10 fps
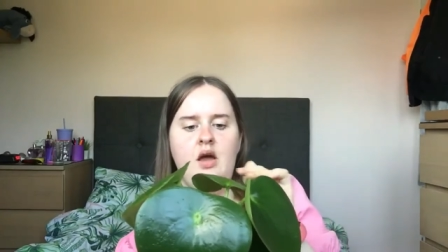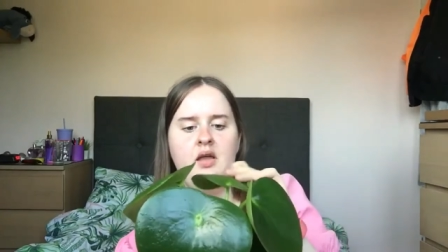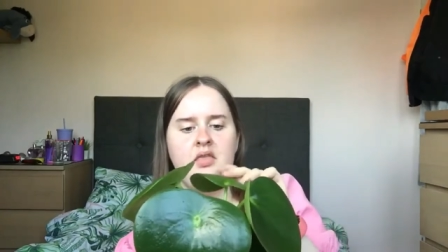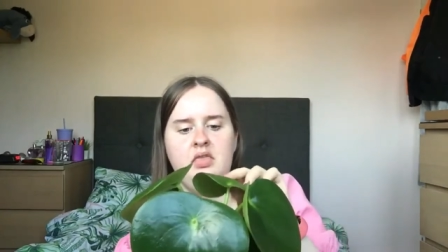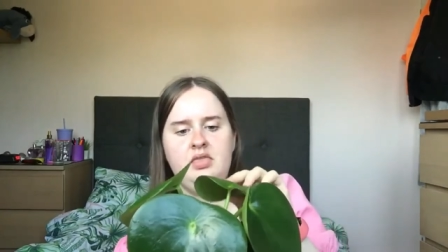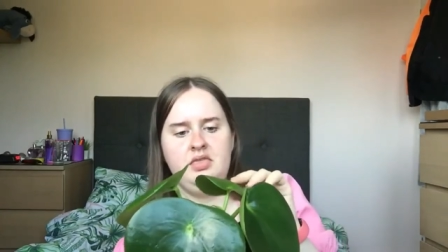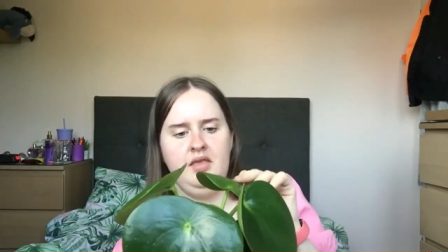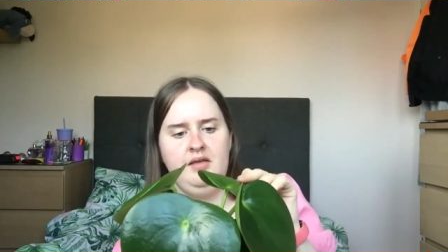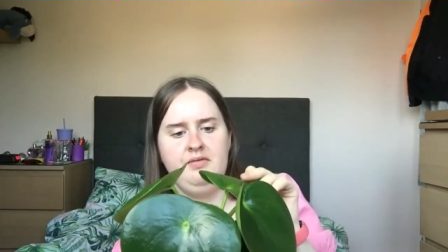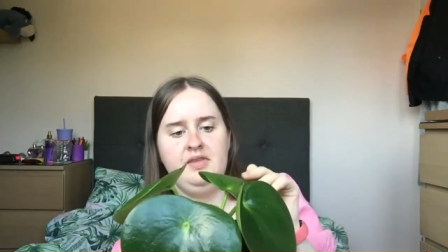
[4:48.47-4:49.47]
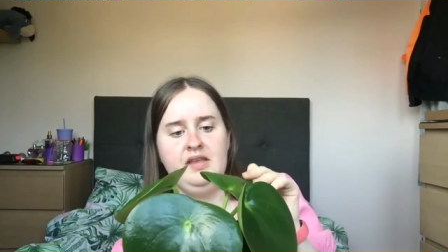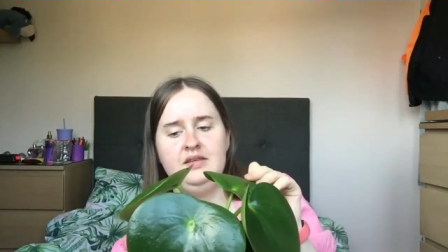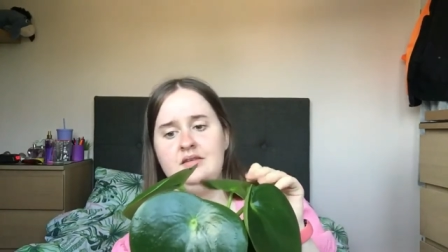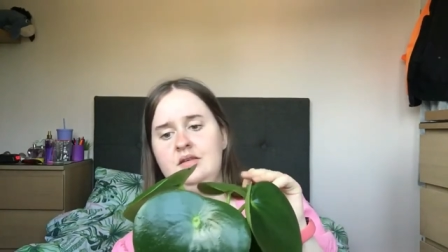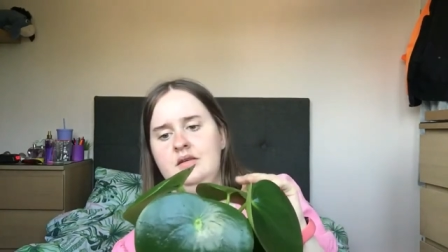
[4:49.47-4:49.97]
I if
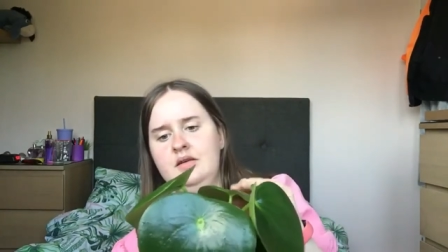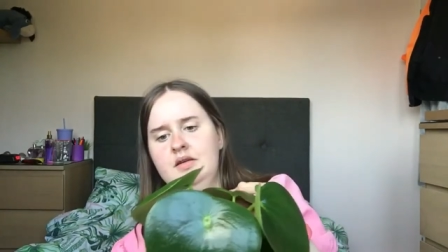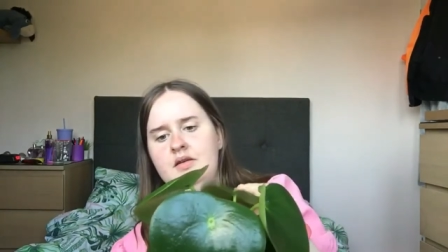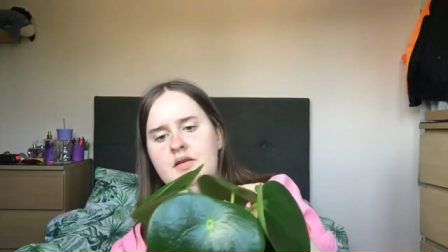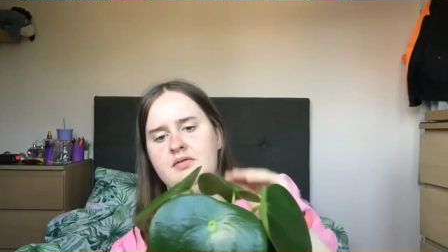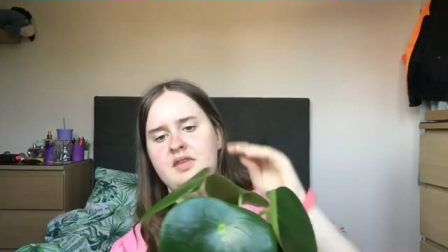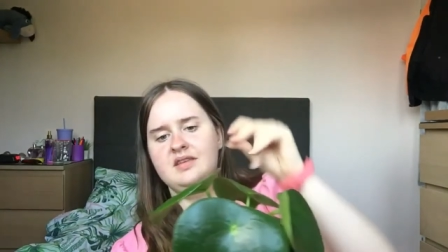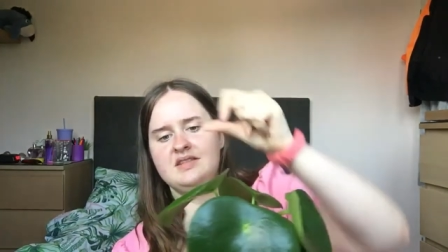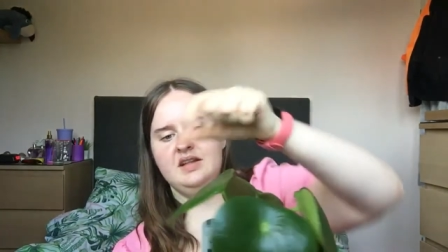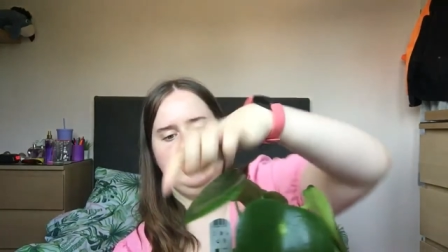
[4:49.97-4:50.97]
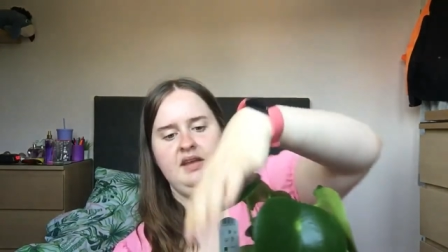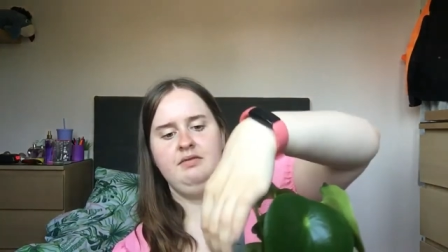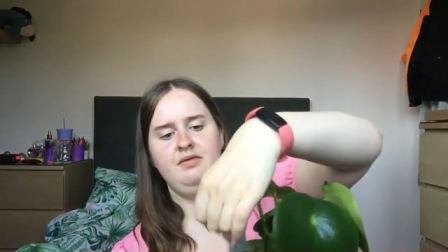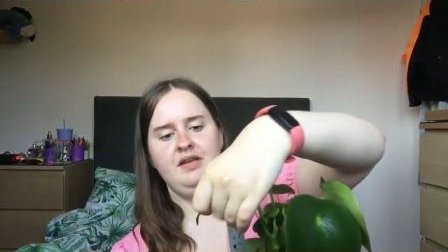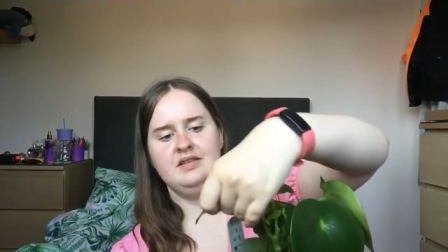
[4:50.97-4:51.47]
these if this
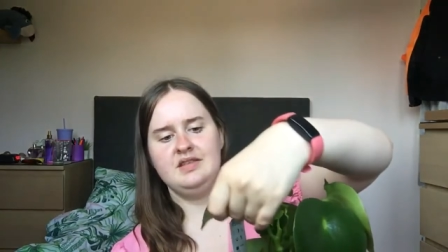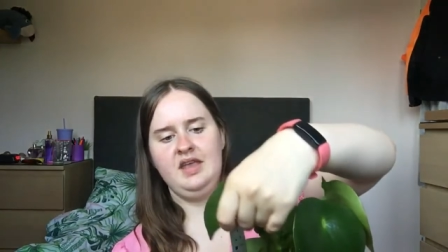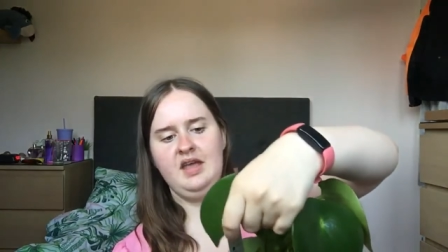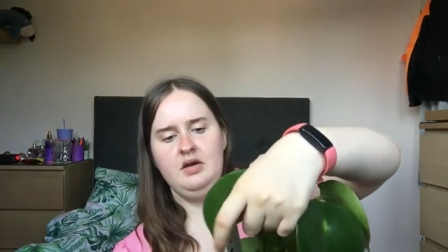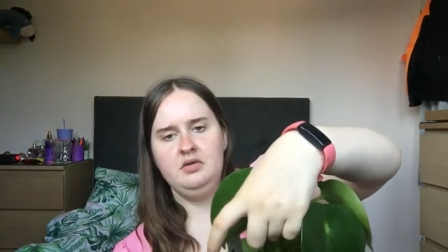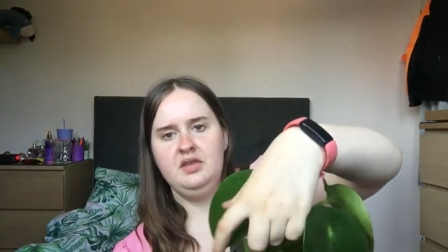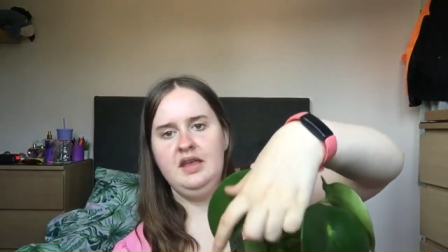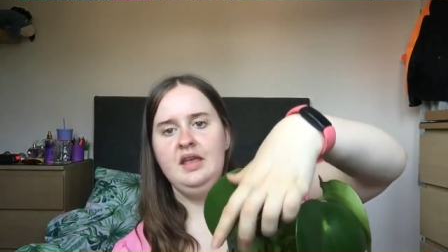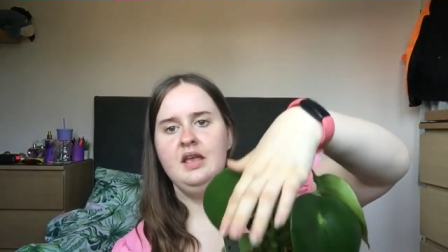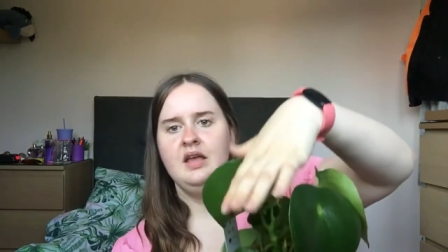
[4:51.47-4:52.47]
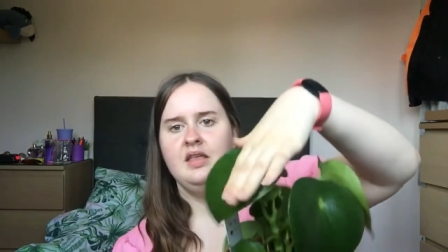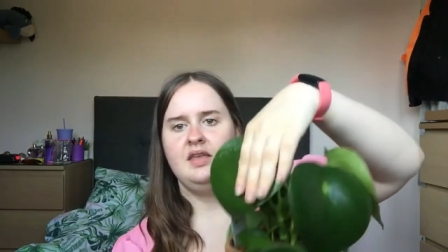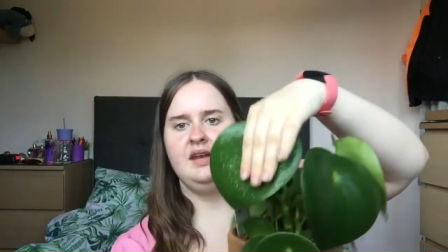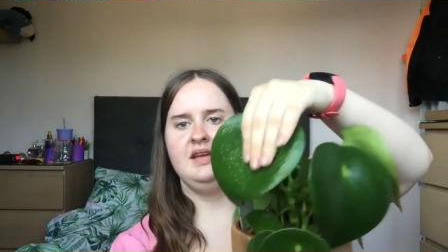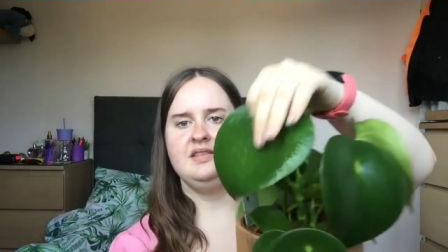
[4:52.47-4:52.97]
leaf is like healthy
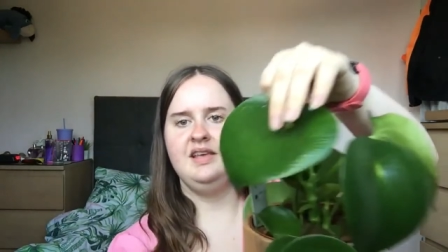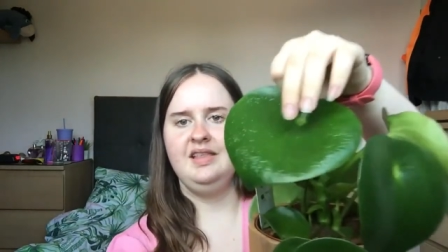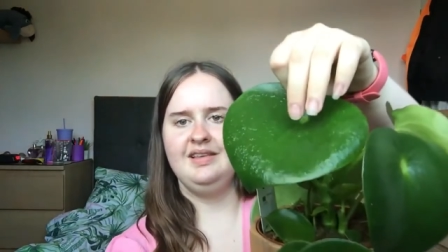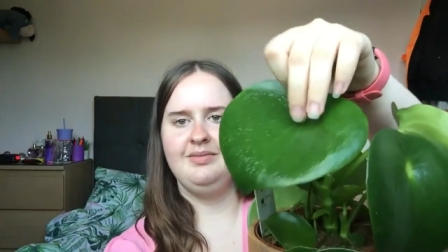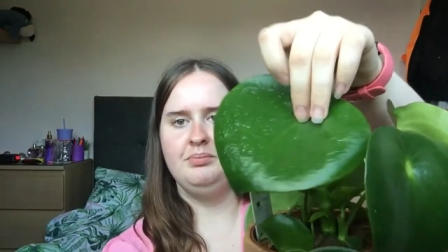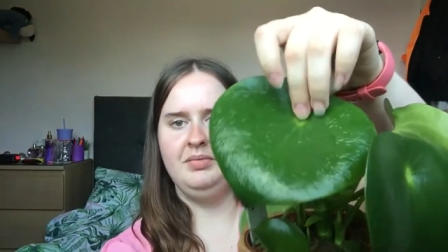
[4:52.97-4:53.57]
then it has like this